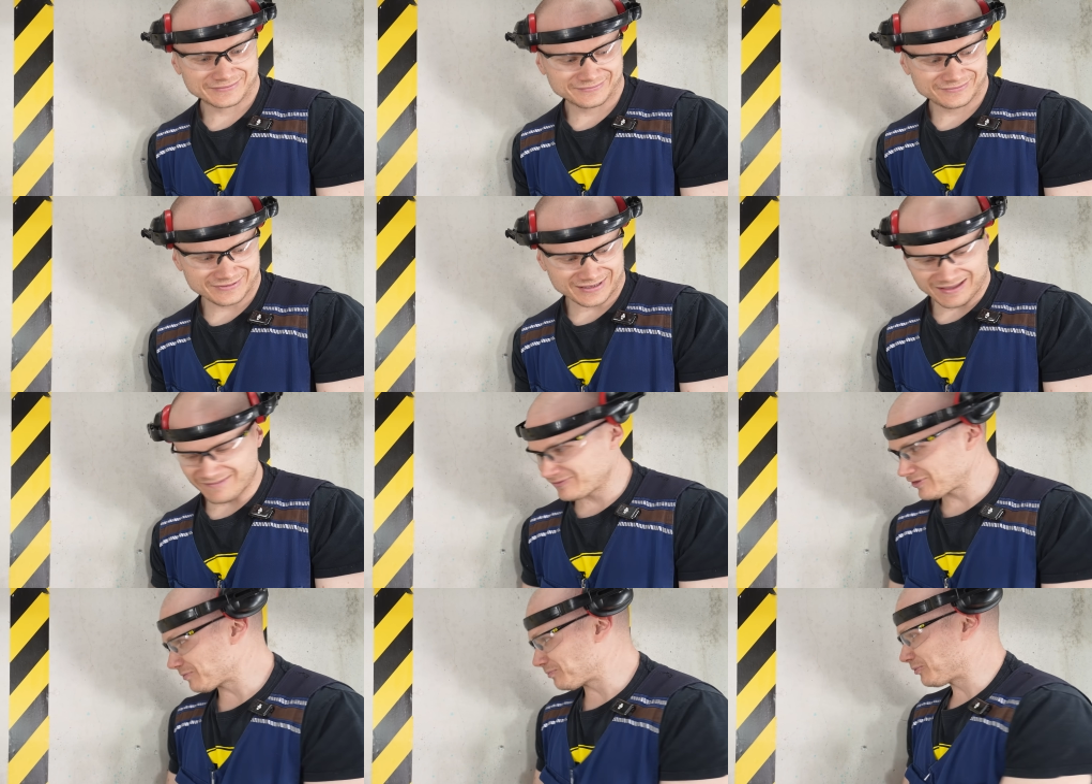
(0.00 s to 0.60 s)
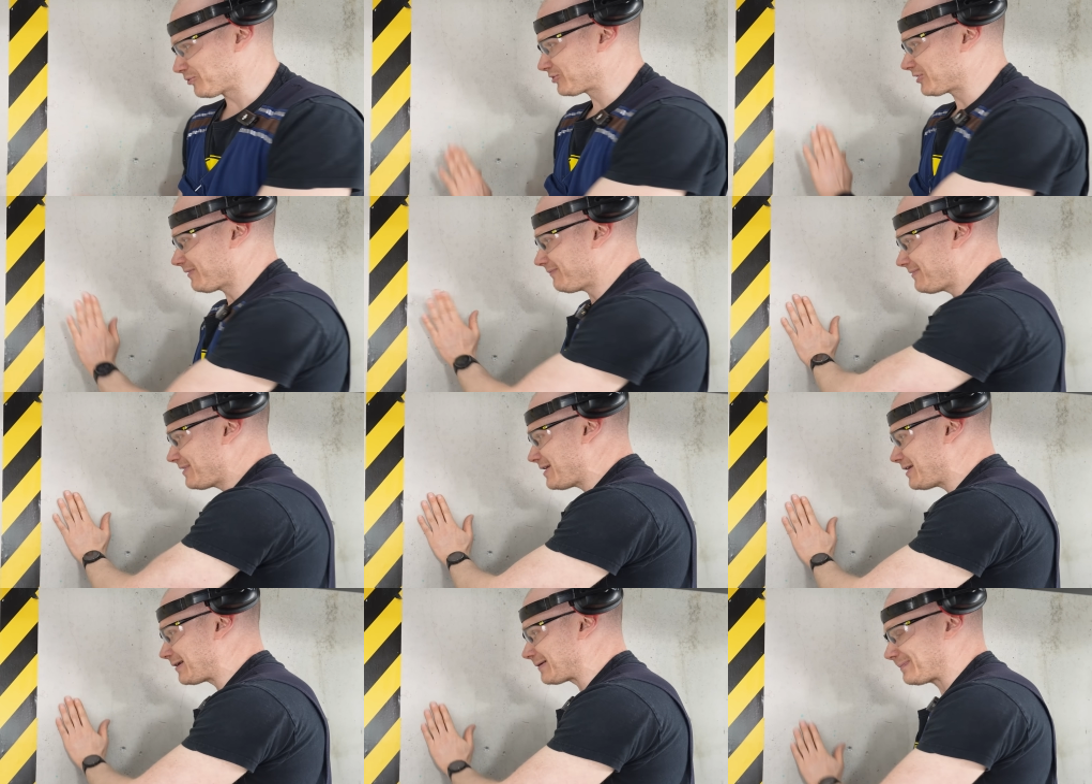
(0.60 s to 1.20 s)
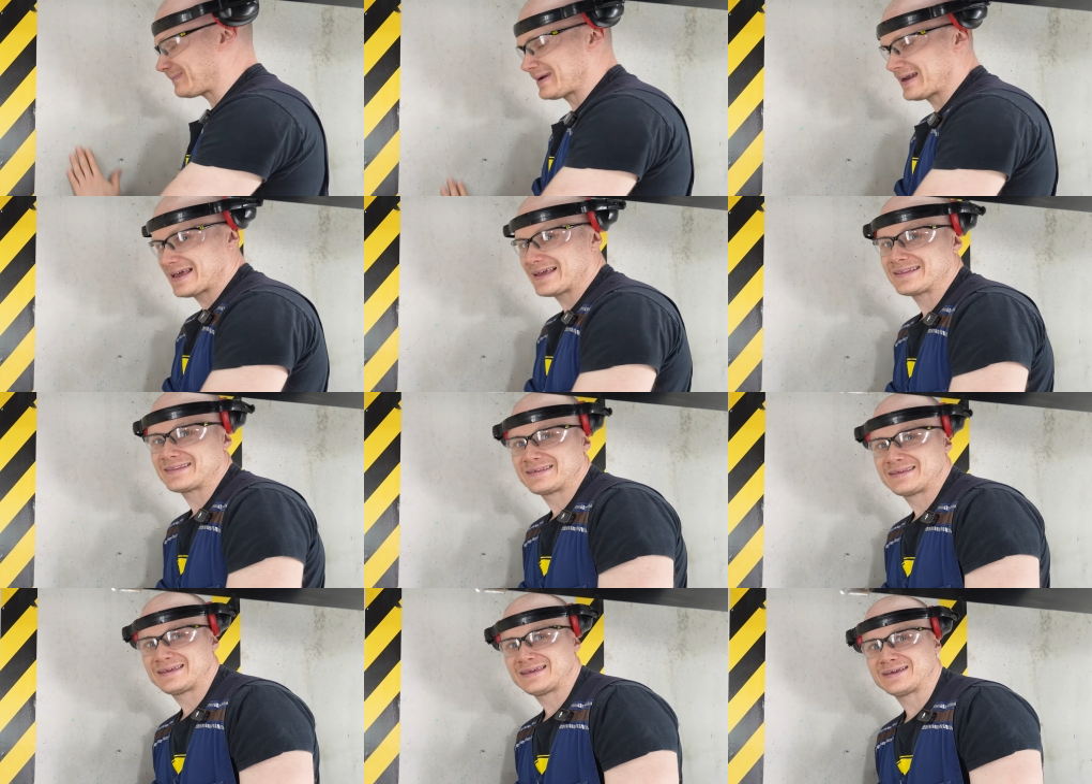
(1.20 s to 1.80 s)
We have to put a wear
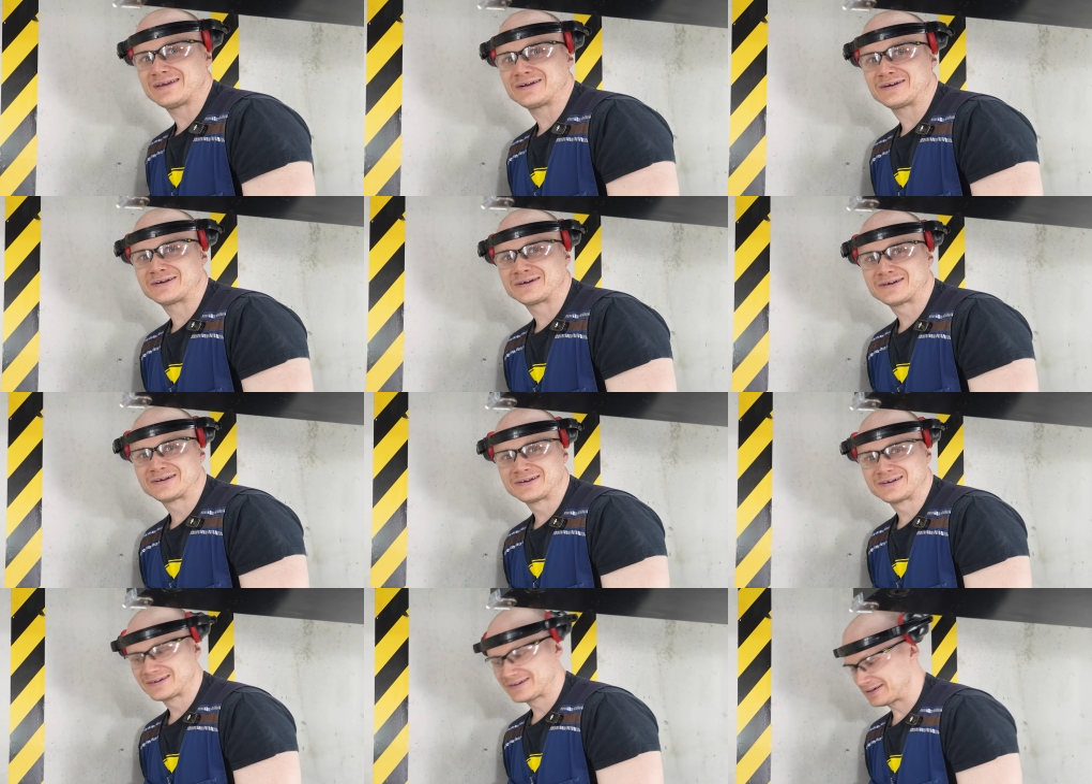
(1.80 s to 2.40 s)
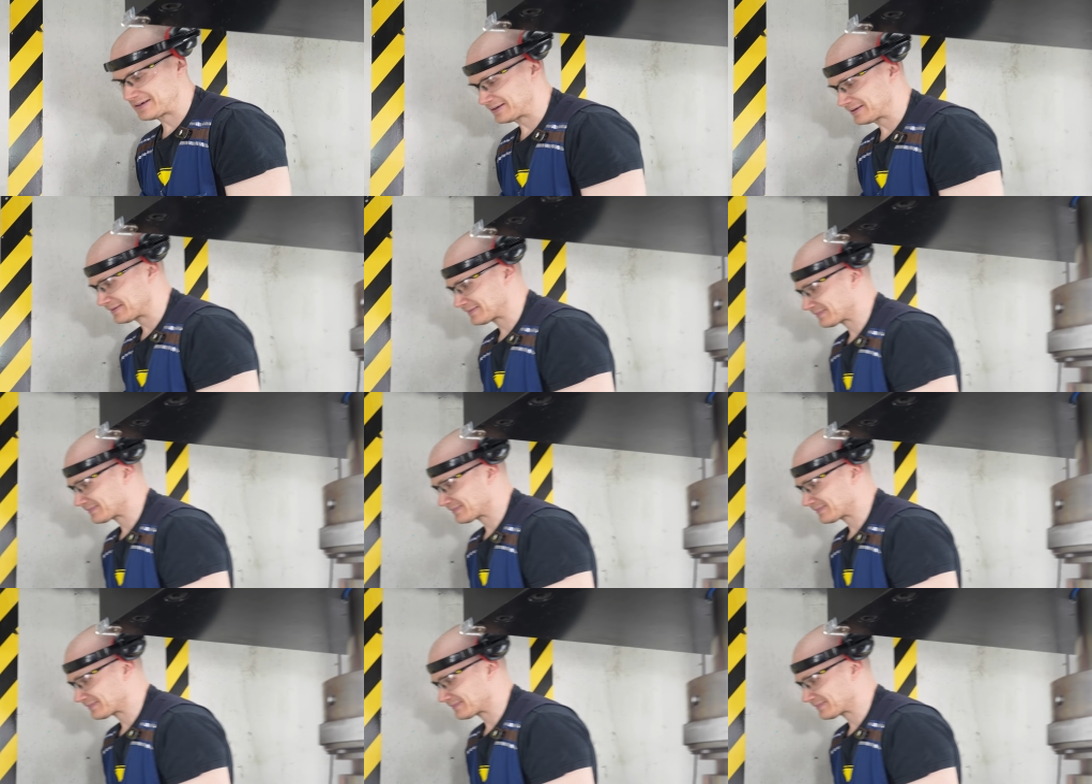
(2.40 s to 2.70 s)
plate here. Yeah.